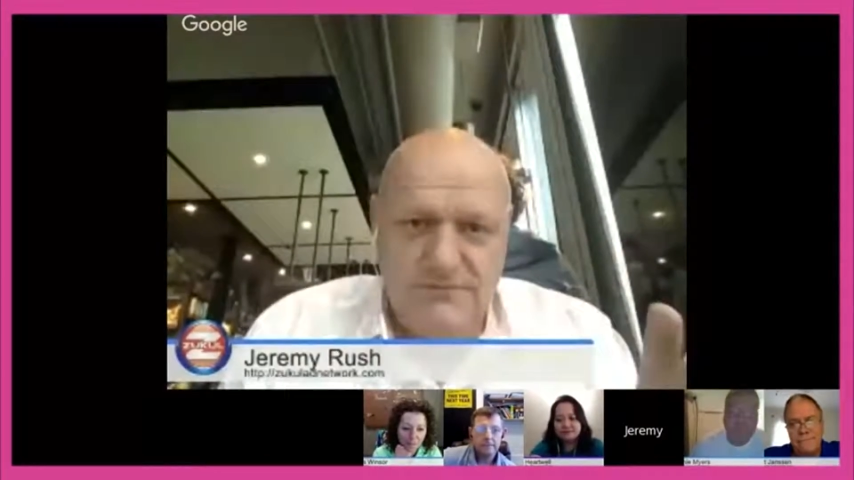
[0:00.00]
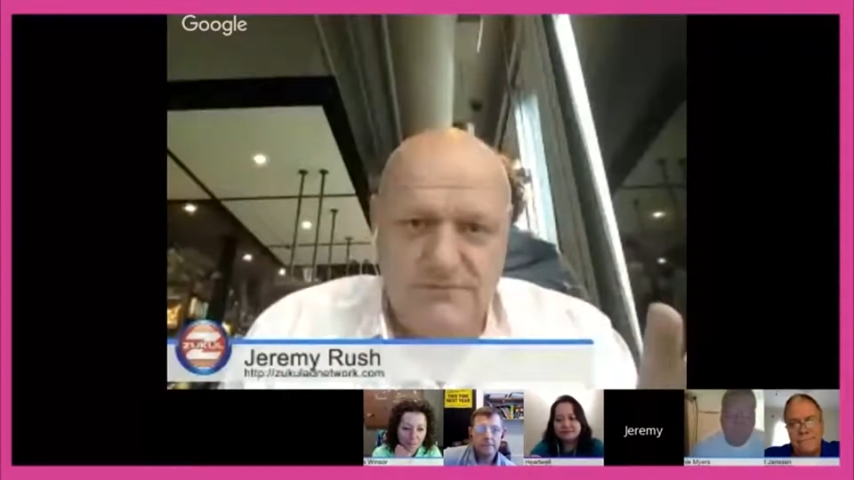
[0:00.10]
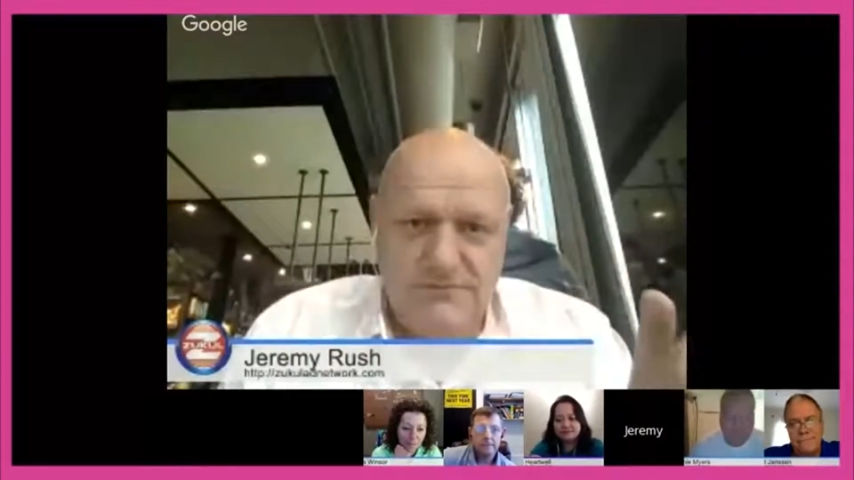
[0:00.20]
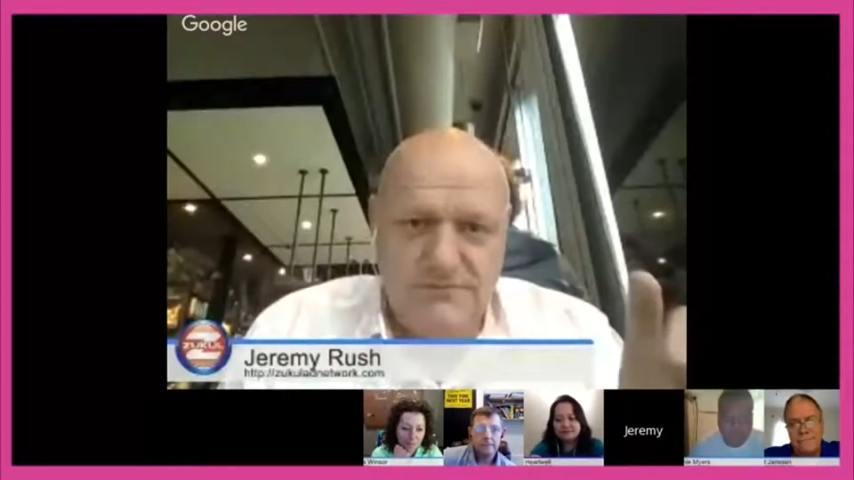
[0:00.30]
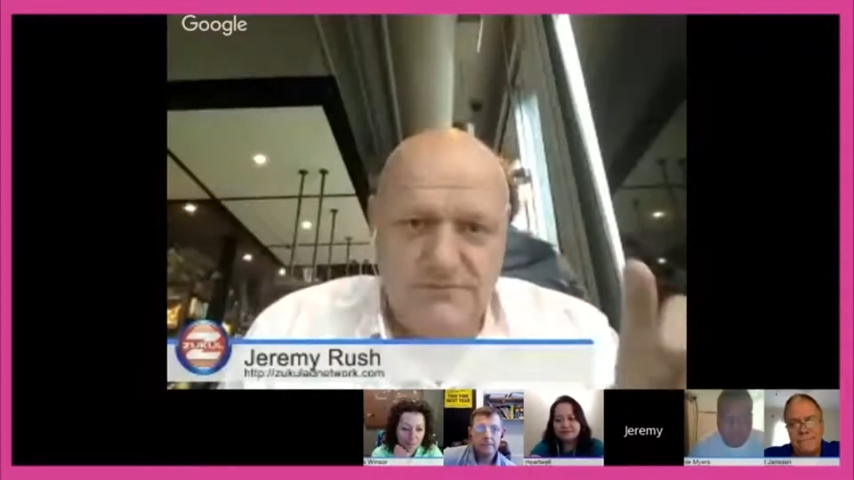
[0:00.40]

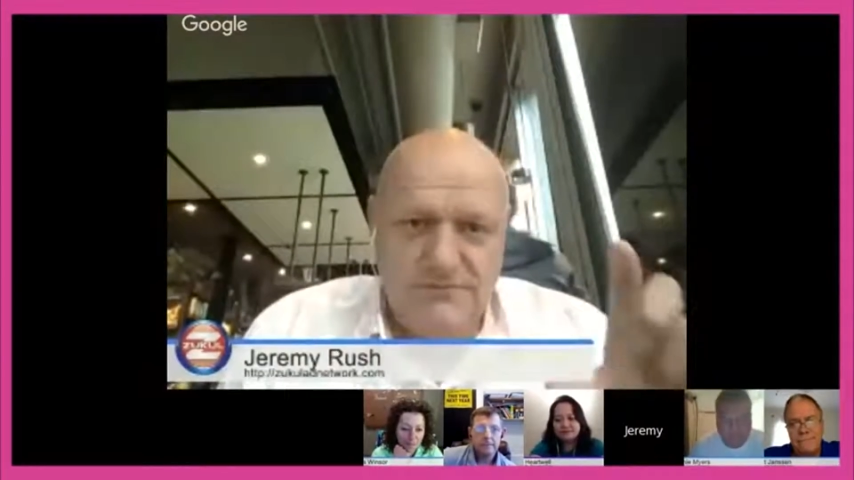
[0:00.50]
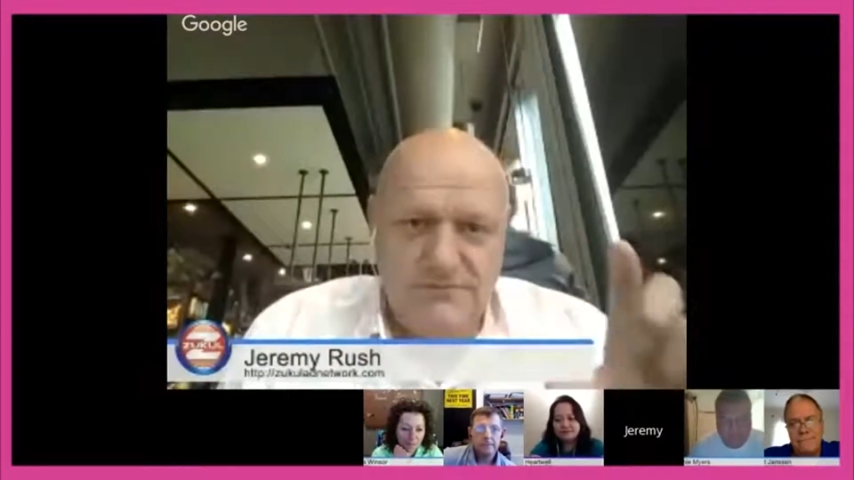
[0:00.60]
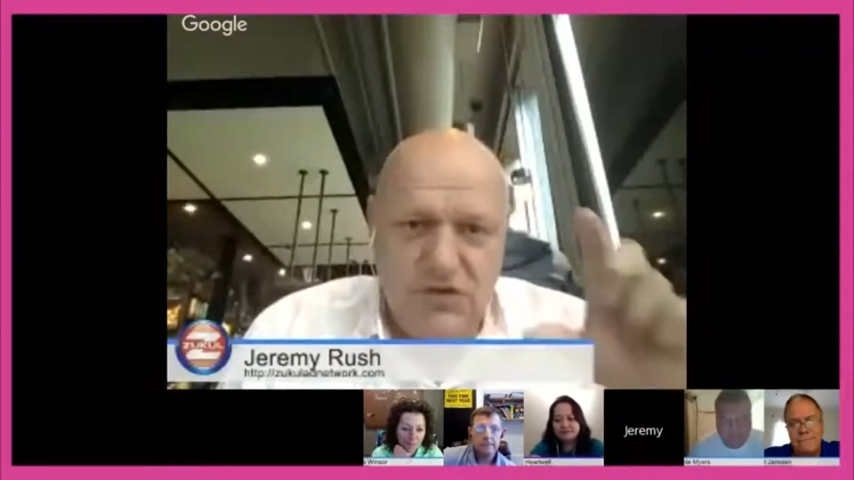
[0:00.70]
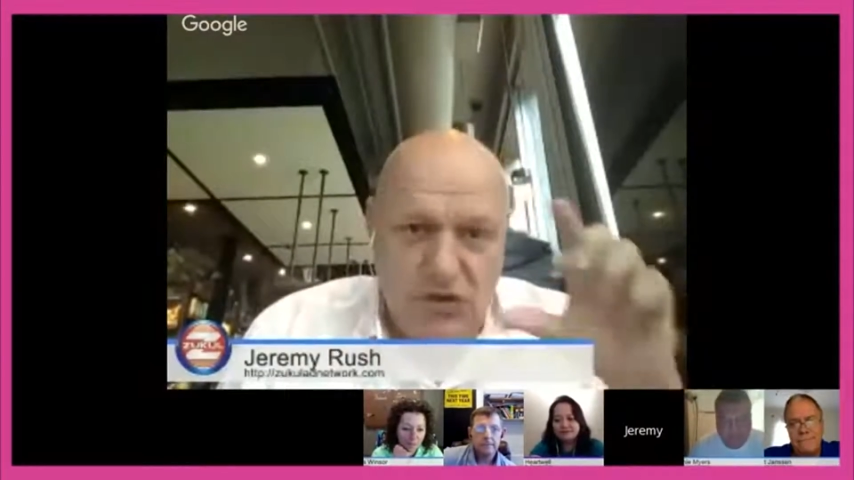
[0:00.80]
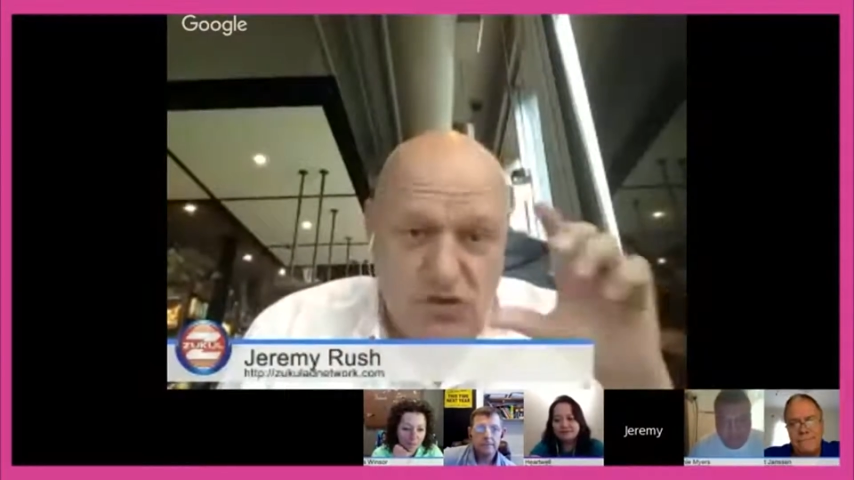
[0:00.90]
You know, you've
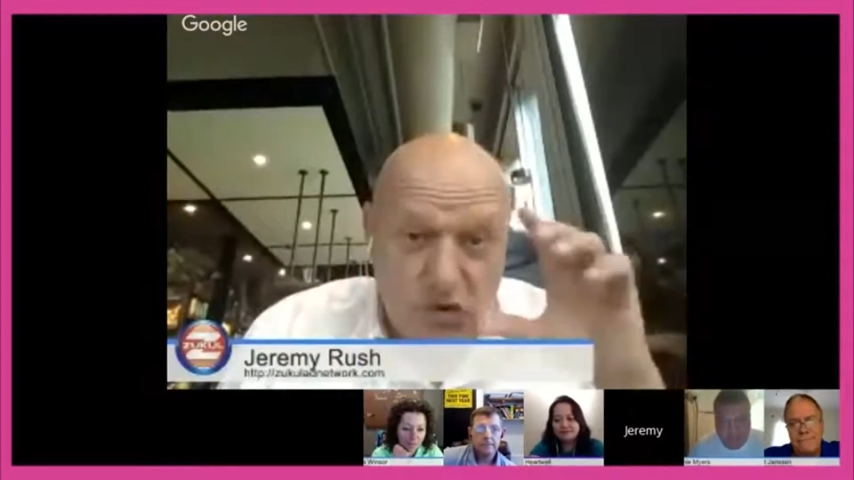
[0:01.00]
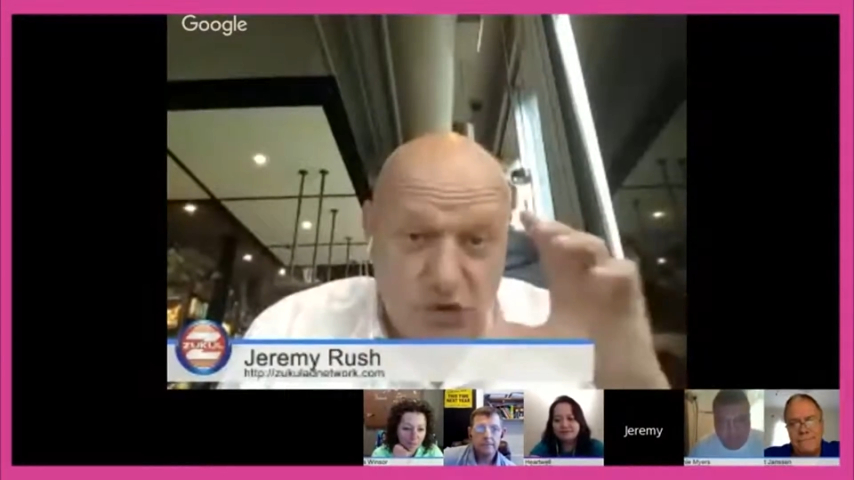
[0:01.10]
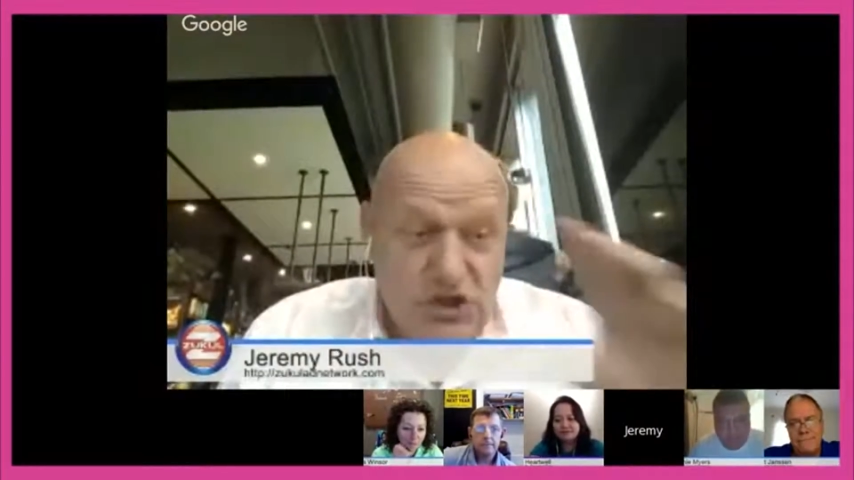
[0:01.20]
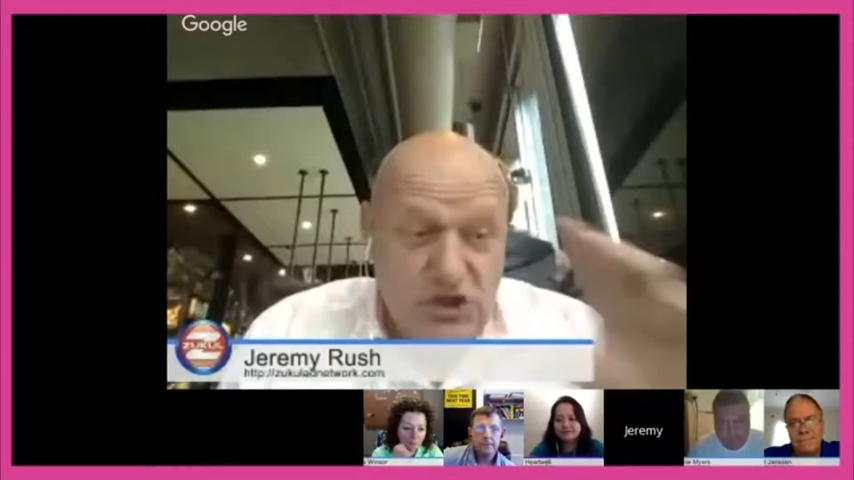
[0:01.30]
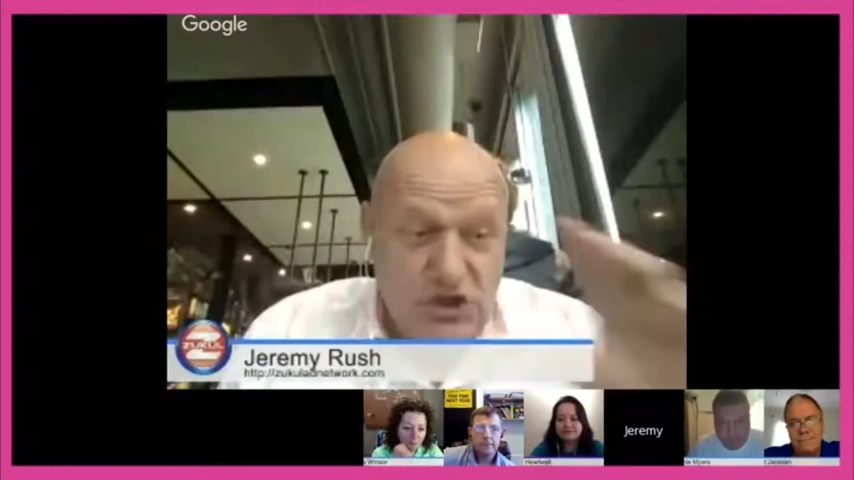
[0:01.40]
got the
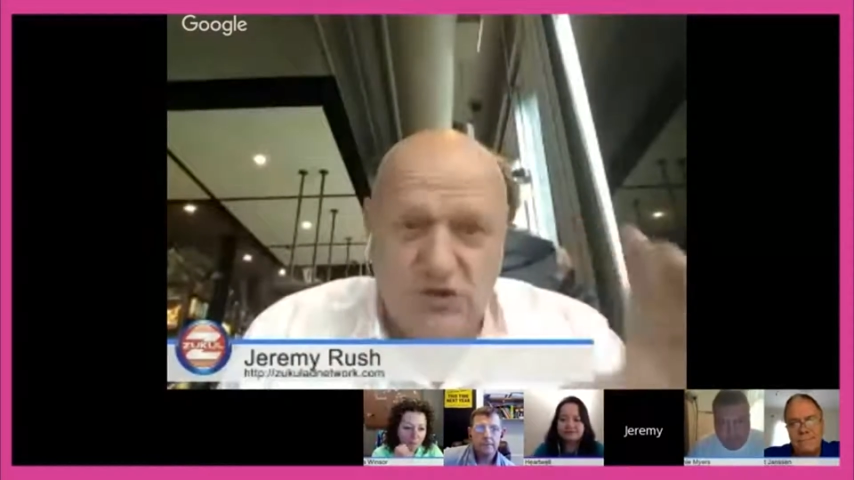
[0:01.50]
chance